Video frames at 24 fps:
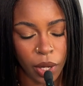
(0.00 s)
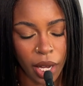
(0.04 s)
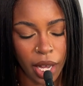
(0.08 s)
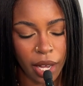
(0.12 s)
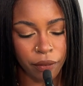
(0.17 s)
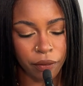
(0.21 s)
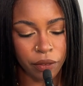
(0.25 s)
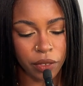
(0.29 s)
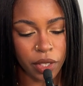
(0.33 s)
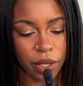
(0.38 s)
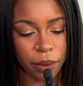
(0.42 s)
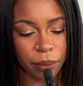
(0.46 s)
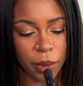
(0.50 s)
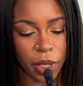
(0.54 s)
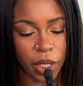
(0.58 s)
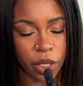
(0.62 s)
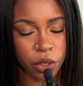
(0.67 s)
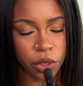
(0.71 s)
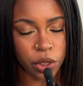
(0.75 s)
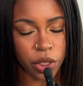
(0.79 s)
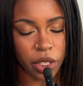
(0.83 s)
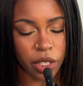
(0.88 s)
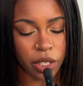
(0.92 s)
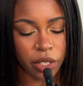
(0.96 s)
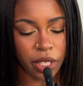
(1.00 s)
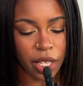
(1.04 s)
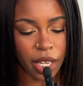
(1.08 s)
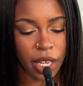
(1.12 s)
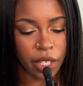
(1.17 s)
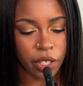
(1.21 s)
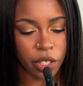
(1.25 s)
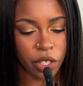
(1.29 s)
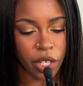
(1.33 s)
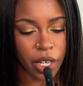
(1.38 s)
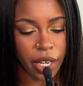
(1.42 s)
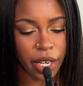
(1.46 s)
have to make sure that
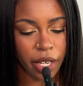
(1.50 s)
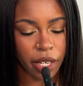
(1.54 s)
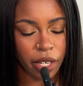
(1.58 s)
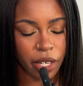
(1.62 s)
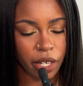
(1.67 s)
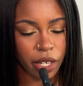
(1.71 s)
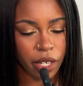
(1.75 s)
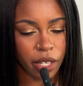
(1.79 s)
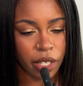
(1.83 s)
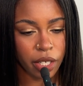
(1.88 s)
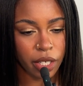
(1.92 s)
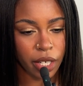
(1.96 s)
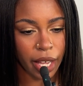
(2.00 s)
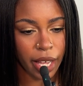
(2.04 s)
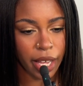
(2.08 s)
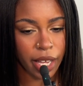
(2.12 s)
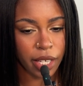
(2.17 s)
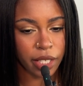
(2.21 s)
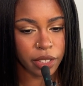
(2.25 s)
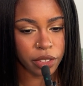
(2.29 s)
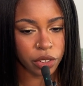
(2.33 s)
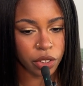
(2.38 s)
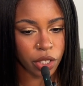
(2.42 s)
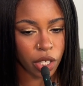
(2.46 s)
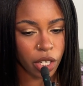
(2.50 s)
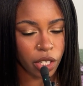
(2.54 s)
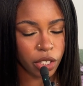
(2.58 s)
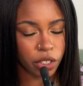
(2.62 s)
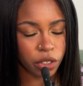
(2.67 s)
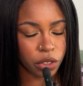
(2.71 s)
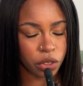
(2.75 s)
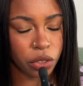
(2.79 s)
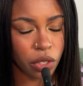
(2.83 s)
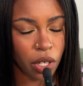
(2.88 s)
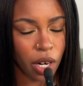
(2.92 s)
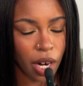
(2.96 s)
your hair ends
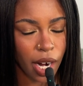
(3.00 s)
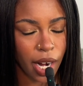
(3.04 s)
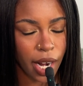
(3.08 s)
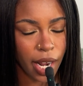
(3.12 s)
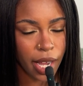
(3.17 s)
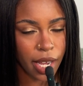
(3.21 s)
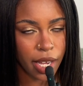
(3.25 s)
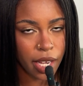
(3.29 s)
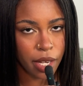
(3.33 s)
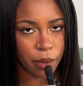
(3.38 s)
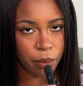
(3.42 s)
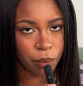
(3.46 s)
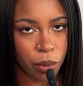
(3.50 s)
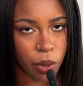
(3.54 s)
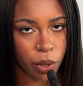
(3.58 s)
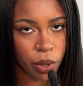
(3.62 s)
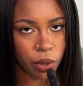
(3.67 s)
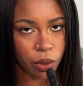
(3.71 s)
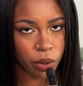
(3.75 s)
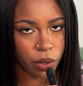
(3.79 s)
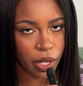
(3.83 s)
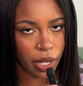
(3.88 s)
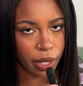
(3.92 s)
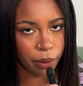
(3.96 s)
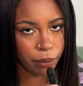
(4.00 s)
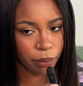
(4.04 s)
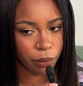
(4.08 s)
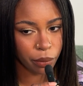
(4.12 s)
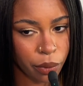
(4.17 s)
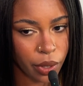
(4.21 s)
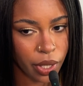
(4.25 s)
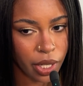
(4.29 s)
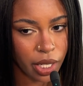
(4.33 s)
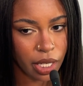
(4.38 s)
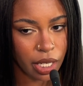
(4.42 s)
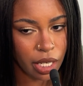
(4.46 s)
aren't dry, brittle, and
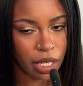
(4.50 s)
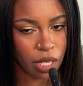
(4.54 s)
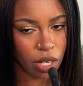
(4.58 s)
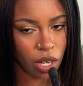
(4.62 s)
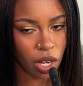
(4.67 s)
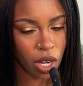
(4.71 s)
breaking